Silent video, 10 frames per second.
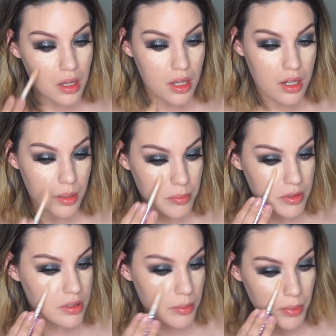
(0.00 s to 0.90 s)
And I'm
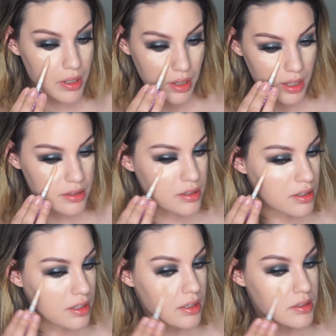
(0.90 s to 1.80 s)
using my last
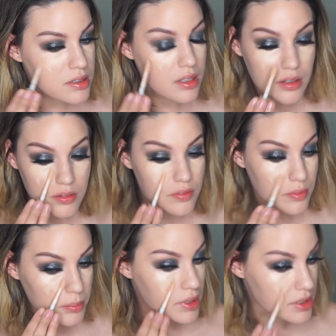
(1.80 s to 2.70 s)
legs of
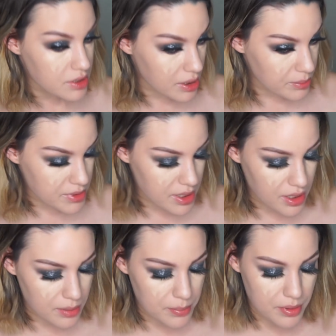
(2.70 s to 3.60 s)
my Shape
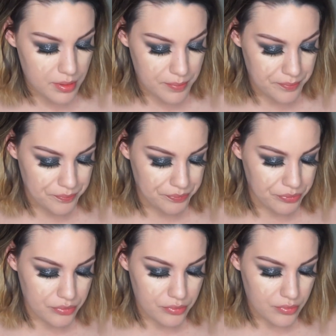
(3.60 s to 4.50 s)
Tape.
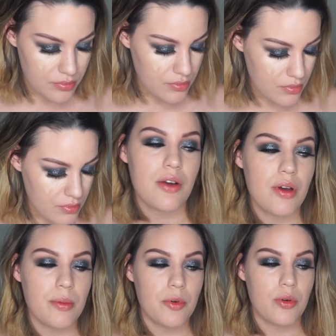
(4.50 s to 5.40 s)
Now
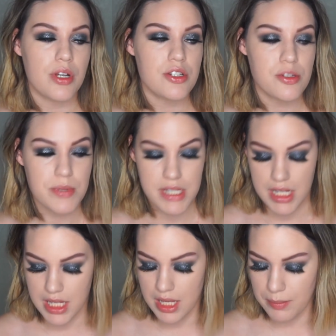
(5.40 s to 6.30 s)
I'm going to be
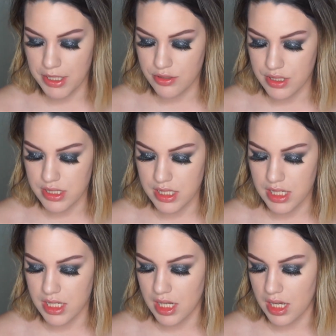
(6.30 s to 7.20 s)
taking my
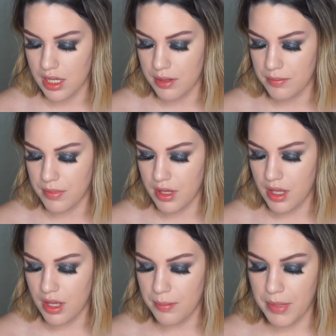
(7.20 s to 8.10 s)
trusty,
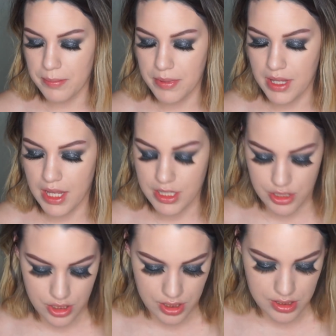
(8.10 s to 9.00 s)
my
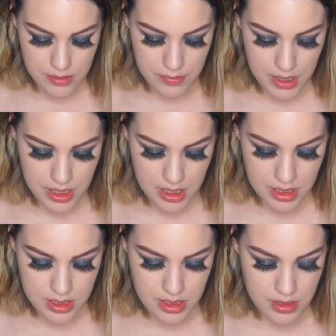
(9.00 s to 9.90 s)
BH
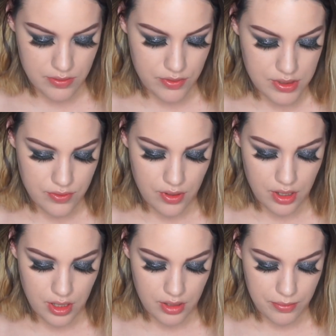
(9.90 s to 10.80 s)
Cosmetics, it's
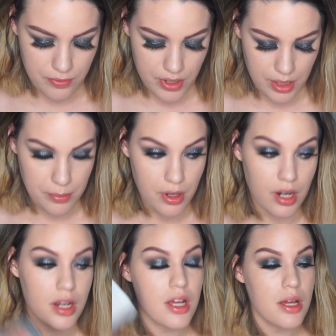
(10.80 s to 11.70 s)
falling a freaking
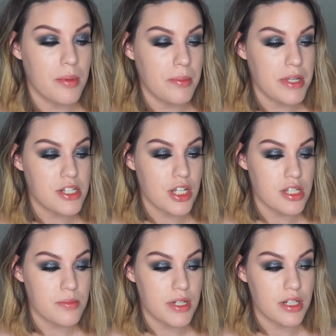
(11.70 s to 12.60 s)
apart, my BH
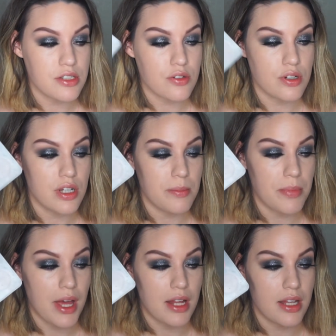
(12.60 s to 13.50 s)
Cosmetics cream
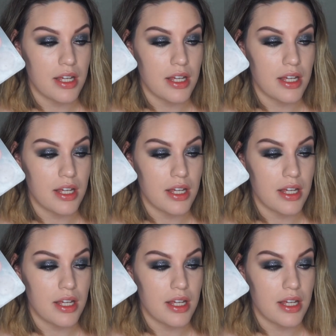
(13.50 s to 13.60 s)
palette.